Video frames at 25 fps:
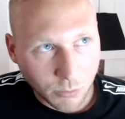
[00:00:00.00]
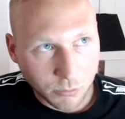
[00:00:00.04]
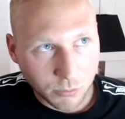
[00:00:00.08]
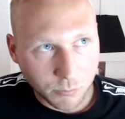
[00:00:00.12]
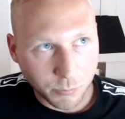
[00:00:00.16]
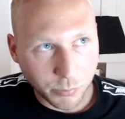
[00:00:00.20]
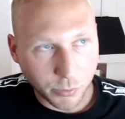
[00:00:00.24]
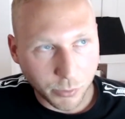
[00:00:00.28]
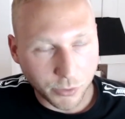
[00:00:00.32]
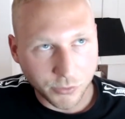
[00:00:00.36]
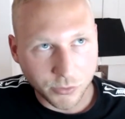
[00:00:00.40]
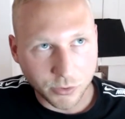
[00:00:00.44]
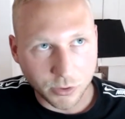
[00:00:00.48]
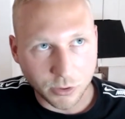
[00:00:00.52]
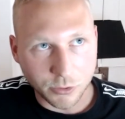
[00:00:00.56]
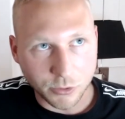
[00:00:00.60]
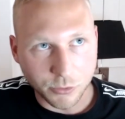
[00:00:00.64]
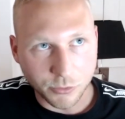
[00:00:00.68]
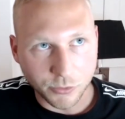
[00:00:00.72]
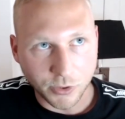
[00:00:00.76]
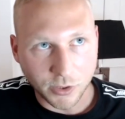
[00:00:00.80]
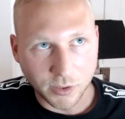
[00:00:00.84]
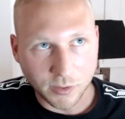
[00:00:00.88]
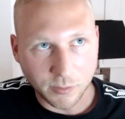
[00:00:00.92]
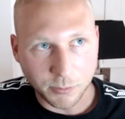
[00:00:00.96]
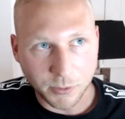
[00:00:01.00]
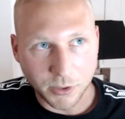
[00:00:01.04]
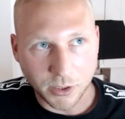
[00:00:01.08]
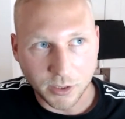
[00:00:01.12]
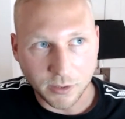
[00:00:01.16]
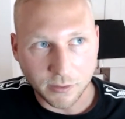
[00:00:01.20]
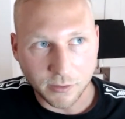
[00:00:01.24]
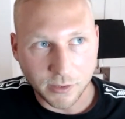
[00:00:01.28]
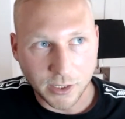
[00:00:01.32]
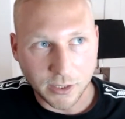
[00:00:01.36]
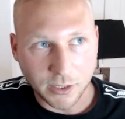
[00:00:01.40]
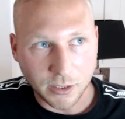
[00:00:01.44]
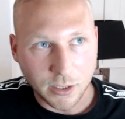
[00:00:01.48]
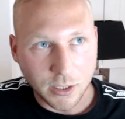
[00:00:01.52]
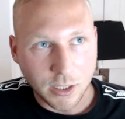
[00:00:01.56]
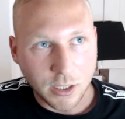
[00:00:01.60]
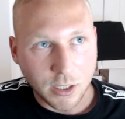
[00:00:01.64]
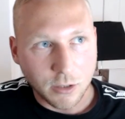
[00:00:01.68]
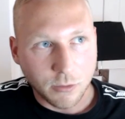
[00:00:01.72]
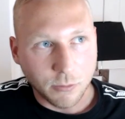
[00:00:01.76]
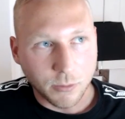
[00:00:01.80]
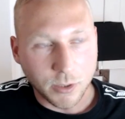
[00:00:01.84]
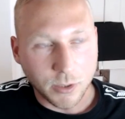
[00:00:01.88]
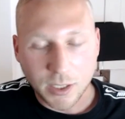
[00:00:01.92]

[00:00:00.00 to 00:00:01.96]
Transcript: personal user experience, like when